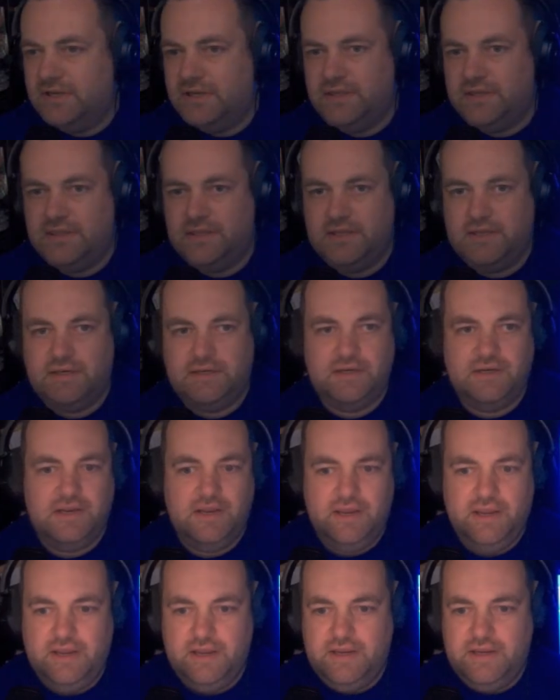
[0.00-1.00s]
And then
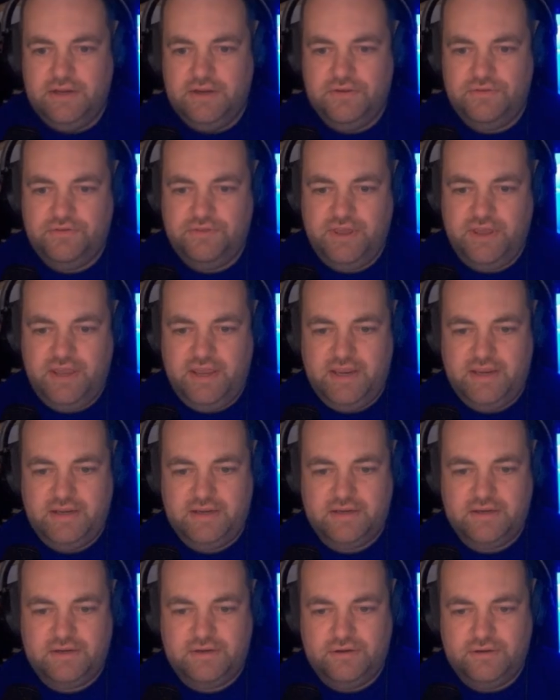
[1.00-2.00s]
you
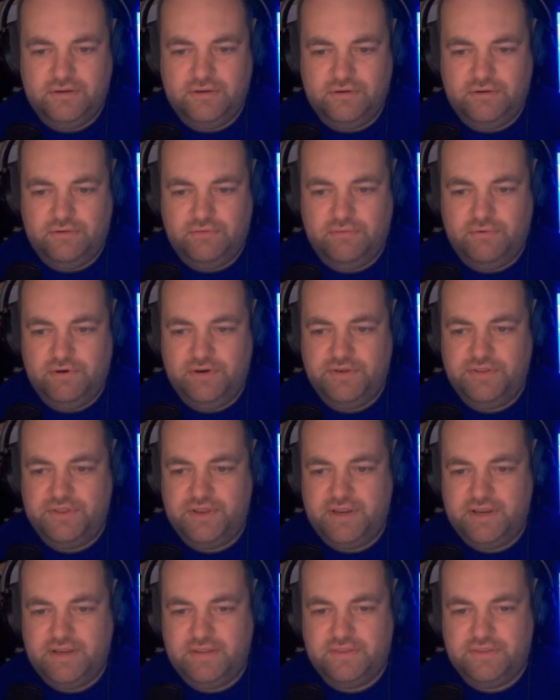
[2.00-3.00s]
think, or would
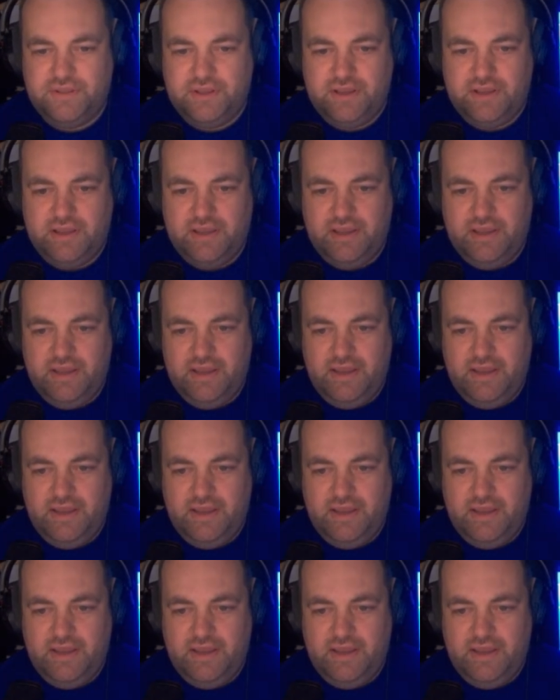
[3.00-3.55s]
think, that,